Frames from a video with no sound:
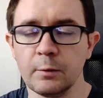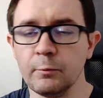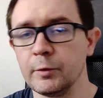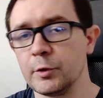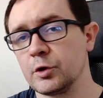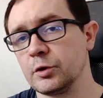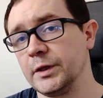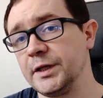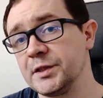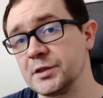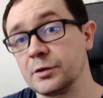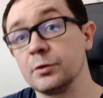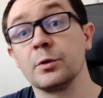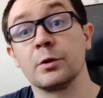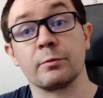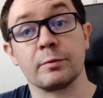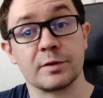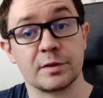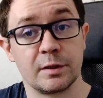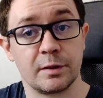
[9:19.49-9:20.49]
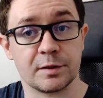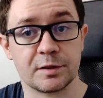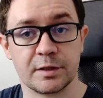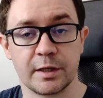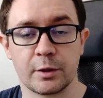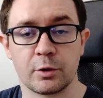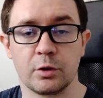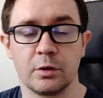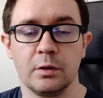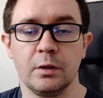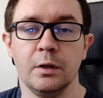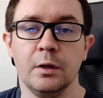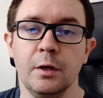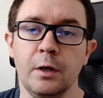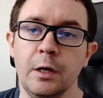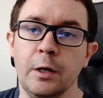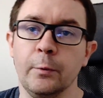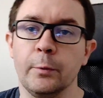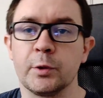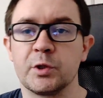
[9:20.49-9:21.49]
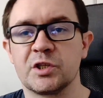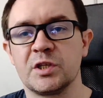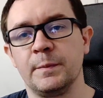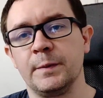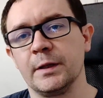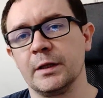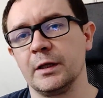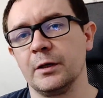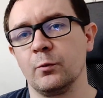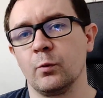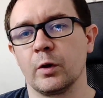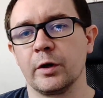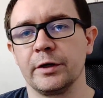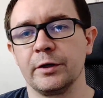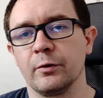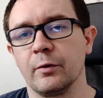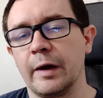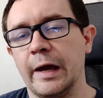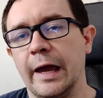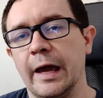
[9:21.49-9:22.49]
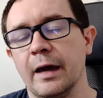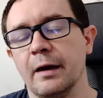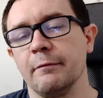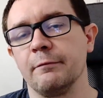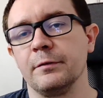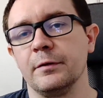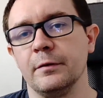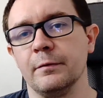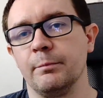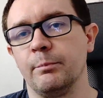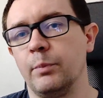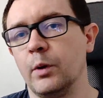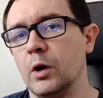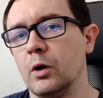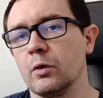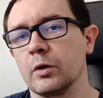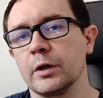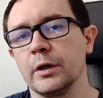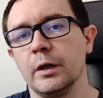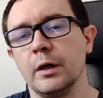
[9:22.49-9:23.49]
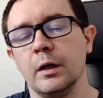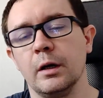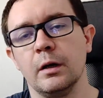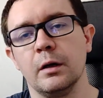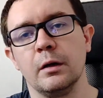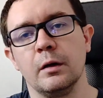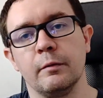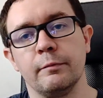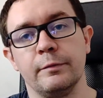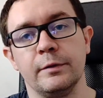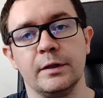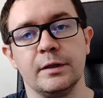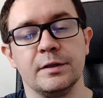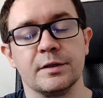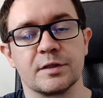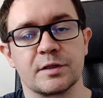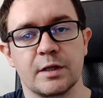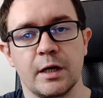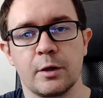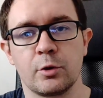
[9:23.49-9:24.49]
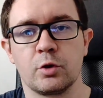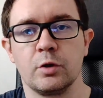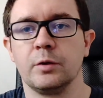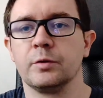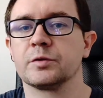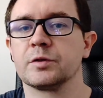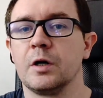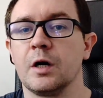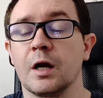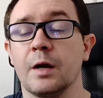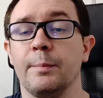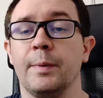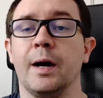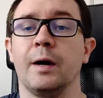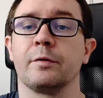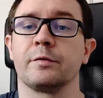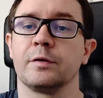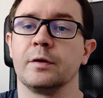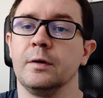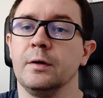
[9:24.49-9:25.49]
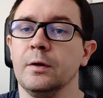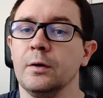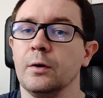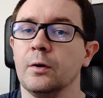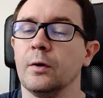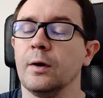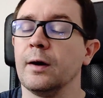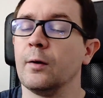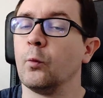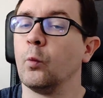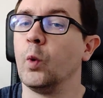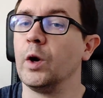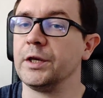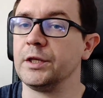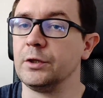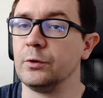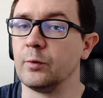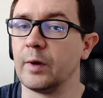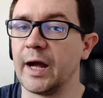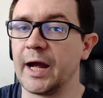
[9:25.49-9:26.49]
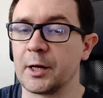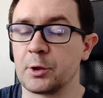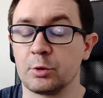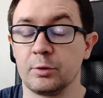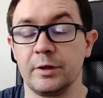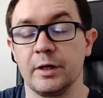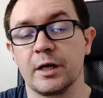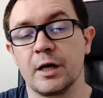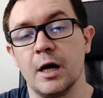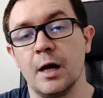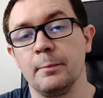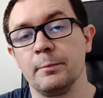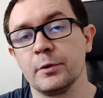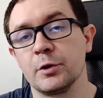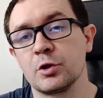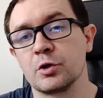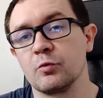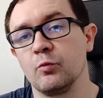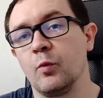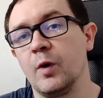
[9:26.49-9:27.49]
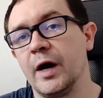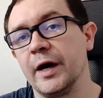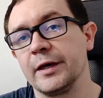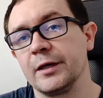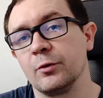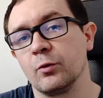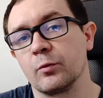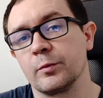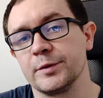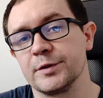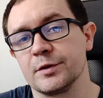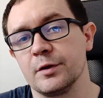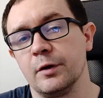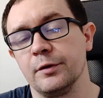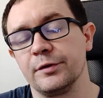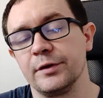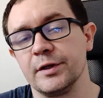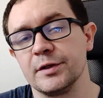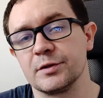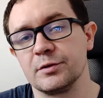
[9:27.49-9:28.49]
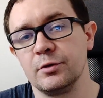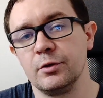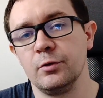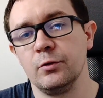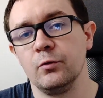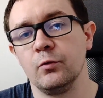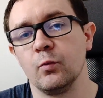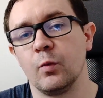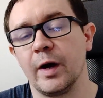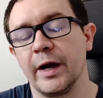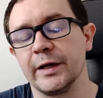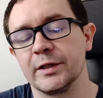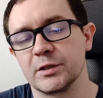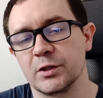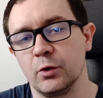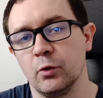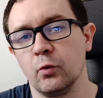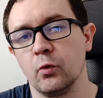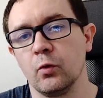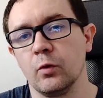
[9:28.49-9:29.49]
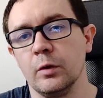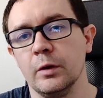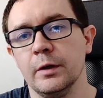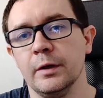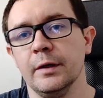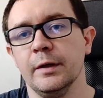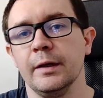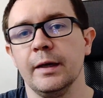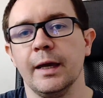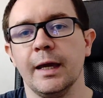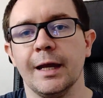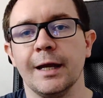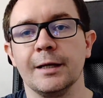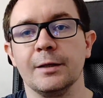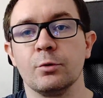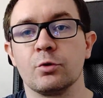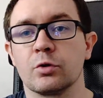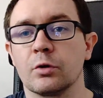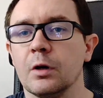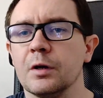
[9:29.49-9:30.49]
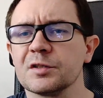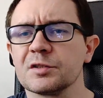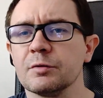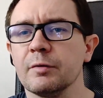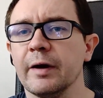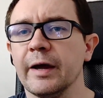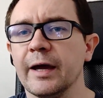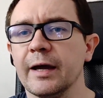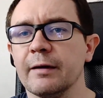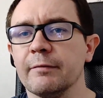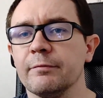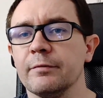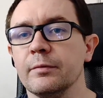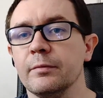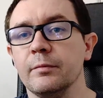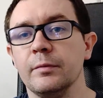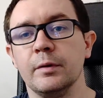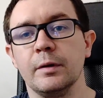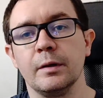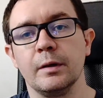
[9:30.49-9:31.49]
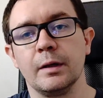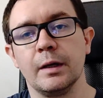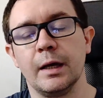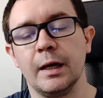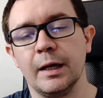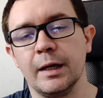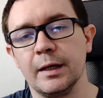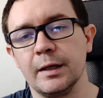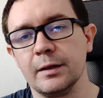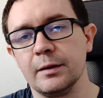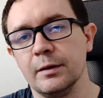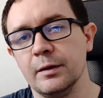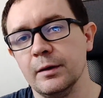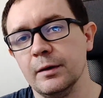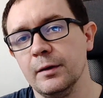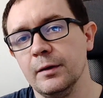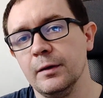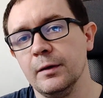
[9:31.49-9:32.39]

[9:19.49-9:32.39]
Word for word: Which leads to the results section, which is typically where you'll have the bulk of the discussion. You'll talk about what you actually accomplished, why your result is new, why it's cool, and you should also have a